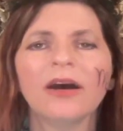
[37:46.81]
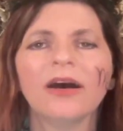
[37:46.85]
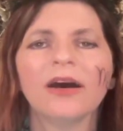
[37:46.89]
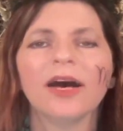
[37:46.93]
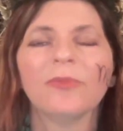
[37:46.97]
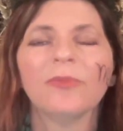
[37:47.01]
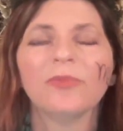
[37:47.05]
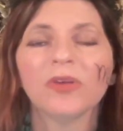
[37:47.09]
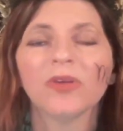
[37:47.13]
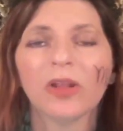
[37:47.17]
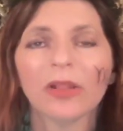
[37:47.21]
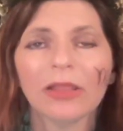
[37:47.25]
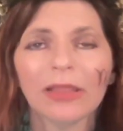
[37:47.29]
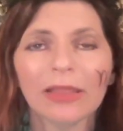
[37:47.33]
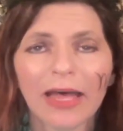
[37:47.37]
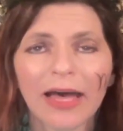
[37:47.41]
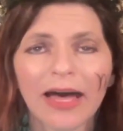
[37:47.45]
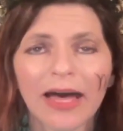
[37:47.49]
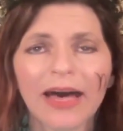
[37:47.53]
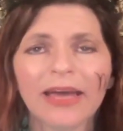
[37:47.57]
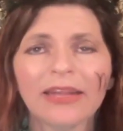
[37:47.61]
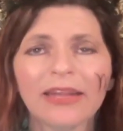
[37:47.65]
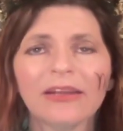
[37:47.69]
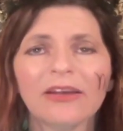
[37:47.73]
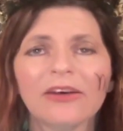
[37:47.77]
I put a
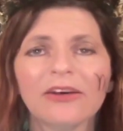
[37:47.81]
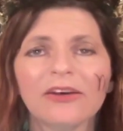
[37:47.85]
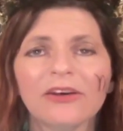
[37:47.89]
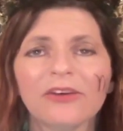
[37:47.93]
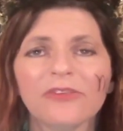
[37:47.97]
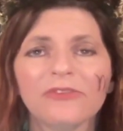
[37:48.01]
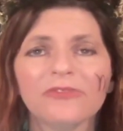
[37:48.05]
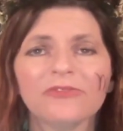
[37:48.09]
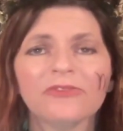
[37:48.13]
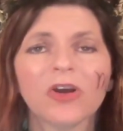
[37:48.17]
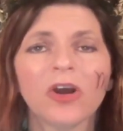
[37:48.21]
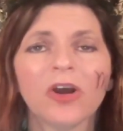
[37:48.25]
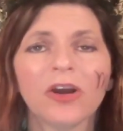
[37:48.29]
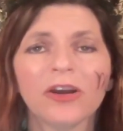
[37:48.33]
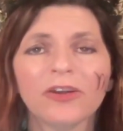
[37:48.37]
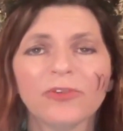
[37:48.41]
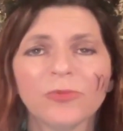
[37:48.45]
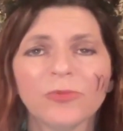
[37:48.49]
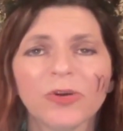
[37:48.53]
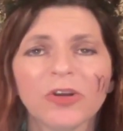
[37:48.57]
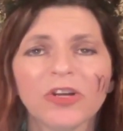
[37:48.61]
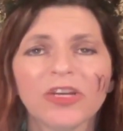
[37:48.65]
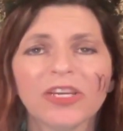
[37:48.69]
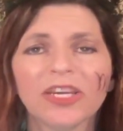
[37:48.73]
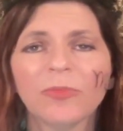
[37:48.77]
lot of
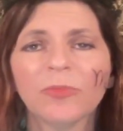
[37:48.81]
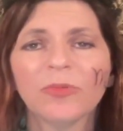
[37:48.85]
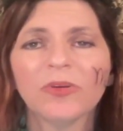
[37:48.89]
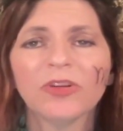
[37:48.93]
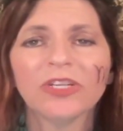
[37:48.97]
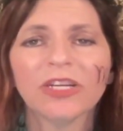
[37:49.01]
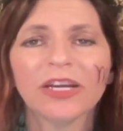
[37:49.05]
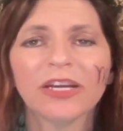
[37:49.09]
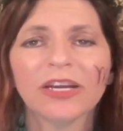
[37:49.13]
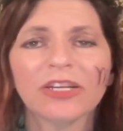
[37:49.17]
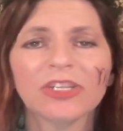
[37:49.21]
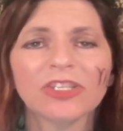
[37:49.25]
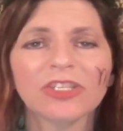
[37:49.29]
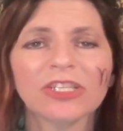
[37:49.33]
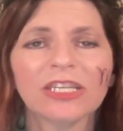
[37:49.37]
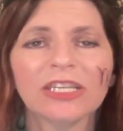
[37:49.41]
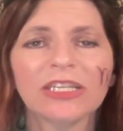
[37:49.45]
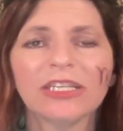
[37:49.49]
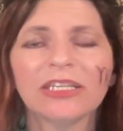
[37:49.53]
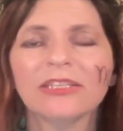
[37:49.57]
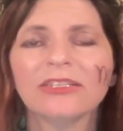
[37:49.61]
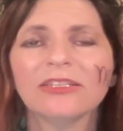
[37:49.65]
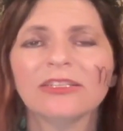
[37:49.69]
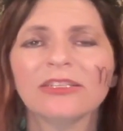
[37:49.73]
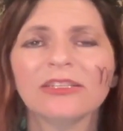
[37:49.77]
hardworking
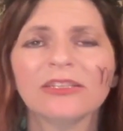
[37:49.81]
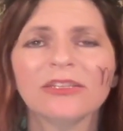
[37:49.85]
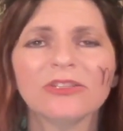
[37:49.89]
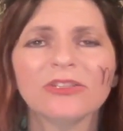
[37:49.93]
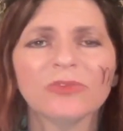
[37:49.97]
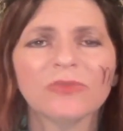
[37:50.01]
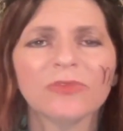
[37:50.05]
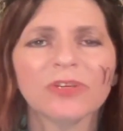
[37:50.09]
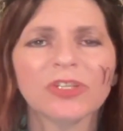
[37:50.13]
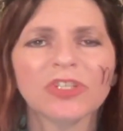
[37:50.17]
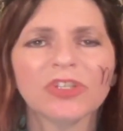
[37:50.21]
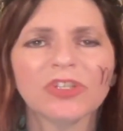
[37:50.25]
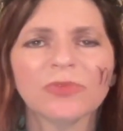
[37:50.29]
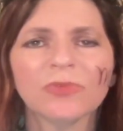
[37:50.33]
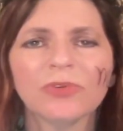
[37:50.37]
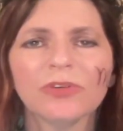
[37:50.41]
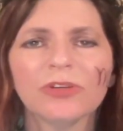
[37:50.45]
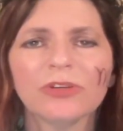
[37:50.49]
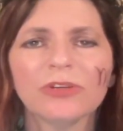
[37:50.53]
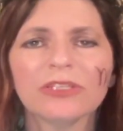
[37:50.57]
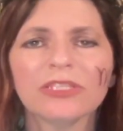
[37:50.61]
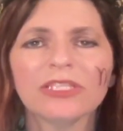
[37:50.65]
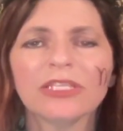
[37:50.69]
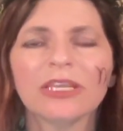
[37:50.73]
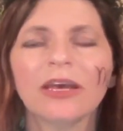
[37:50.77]
production into these
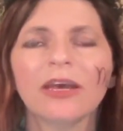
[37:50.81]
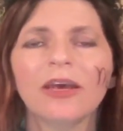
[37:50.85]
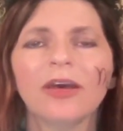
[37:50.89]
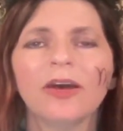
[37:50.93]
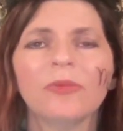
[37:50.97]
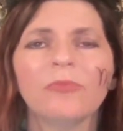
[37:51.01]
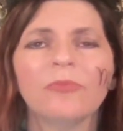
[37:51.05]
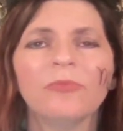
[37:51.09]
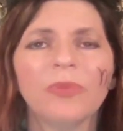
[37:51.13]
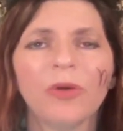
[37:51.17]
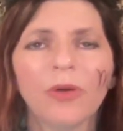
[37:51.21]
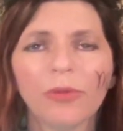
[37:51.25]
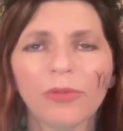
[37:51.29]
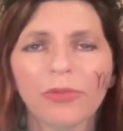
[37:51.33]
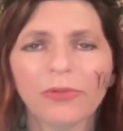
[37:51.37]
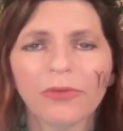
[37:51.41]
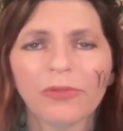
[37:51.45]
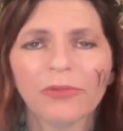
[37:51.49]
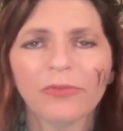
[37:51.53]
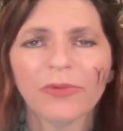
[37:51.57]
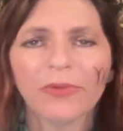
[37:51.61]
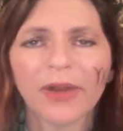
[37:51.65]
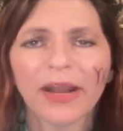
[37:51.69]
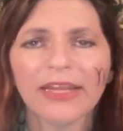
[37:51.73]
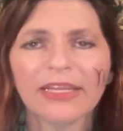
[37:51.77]
rituals, both
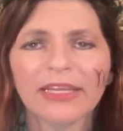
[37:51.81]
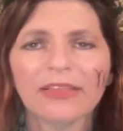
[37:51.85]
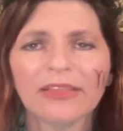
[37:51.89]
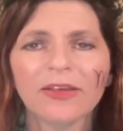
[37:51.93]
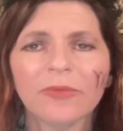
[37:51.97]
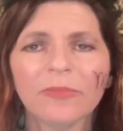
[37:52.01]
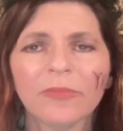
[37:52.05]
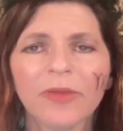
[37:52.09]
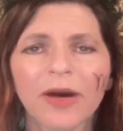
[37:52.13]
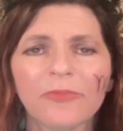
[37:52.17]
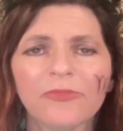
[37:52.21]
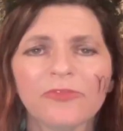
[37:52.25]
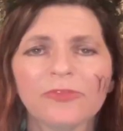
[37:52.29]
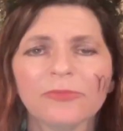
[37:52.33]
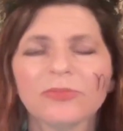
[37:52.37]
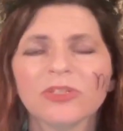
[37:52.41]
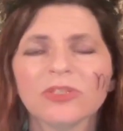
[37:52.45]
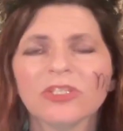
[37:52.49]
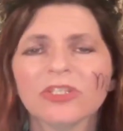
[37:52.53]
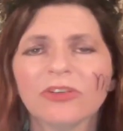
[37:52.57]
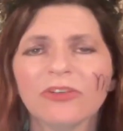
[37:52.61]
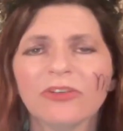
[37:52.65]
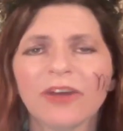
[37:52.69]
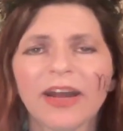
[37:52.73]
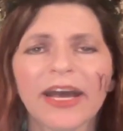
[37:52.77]
with writing them up from
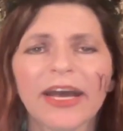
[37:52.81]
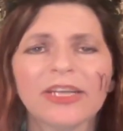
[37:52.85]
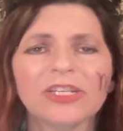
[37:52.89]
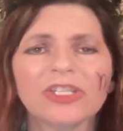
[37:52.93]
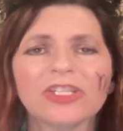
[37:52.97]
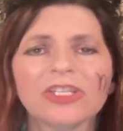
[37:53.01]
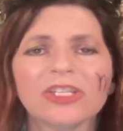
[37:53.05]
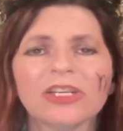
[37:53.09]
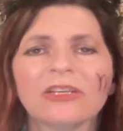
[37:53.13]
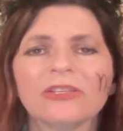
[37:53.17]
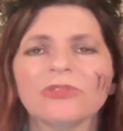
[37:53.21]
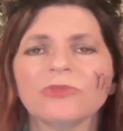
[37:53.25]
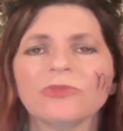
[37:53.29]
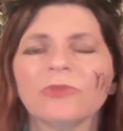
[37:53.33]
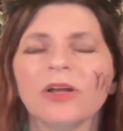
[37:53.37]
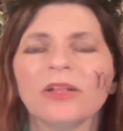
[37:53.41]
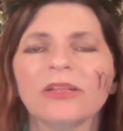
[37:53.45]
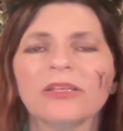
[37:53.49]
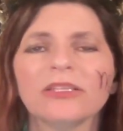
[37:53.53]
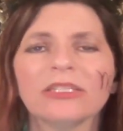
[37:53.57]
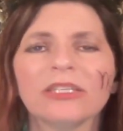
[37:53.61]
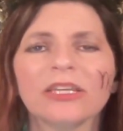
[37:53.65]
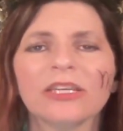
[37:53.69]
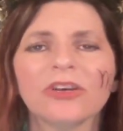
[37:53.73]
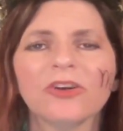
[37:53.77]
scratch as well
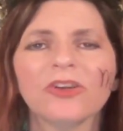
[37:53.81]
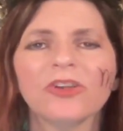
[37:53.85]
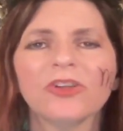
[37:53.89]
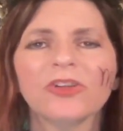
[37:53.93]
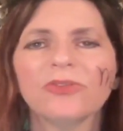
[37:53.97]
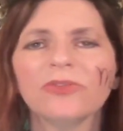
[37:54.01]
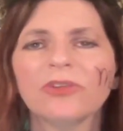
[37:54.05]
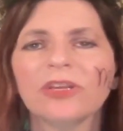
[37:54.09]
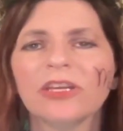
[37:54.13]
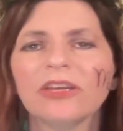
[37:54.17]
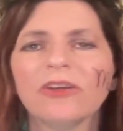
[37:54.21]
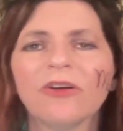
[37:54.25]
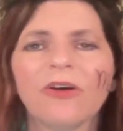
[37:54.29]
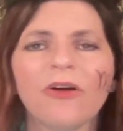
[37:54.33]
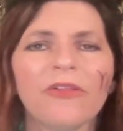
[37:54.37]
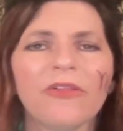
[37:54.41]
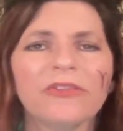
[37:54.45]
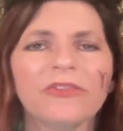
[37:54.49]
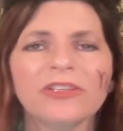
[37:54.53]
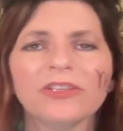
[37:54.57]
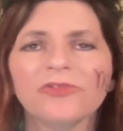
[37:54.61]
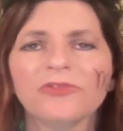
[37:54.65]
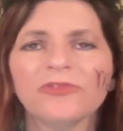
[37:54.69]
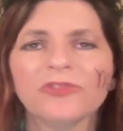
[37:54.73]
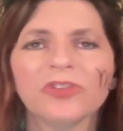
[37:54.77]
as including all the
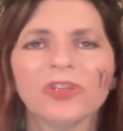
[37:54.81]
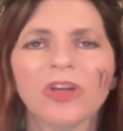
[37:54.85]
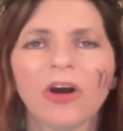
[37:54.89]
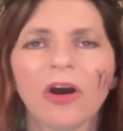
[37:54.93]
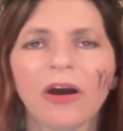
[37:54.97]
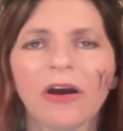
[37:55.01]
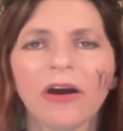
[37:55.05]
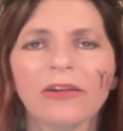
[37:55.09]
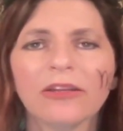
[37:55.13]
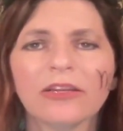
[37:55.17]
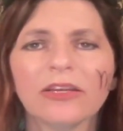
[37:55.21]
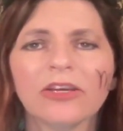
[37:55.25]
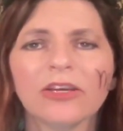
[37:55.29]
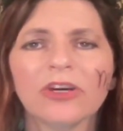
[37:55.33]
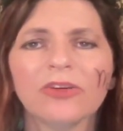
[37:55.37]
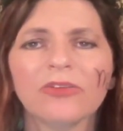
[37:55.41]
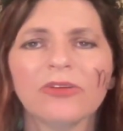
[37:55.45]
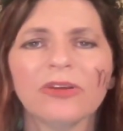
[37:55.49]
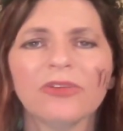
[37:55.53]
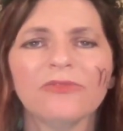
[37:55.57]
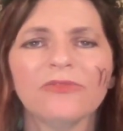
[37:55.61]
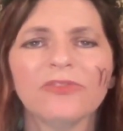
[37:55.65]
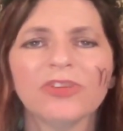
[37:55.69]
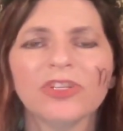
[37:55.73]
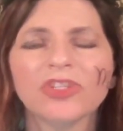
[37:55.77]
different audio
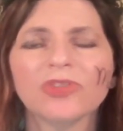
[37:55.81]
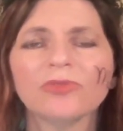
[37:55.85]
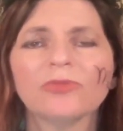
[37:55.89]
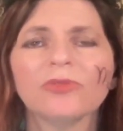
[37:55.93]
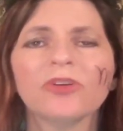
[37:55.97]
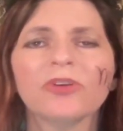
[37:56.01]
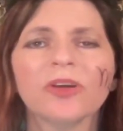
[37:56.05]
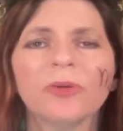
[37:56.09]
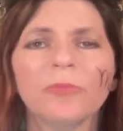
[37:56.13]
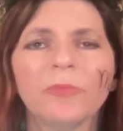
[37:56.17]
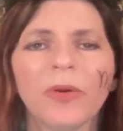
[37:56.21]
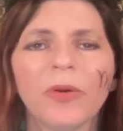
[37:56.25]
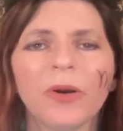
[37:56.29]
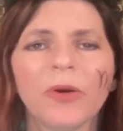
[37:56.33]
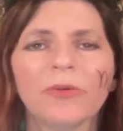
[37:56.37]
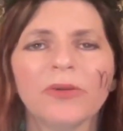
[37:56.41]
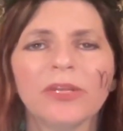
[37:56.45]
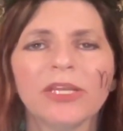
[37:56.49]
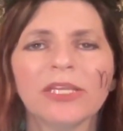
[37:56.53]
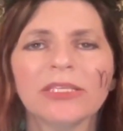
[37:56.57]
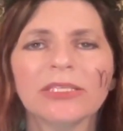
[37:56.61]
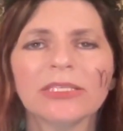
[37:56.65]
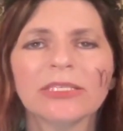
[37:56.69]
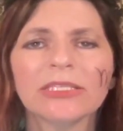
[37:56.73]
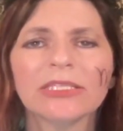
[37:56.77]
and visual
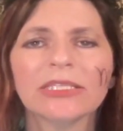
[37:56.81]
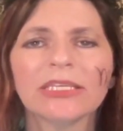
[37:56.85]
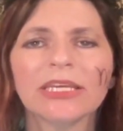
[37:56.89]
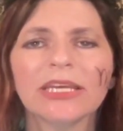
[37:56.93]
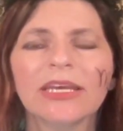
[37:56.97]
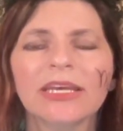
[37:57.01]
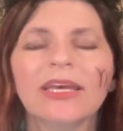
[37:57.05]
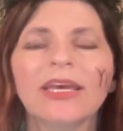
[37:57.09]
components.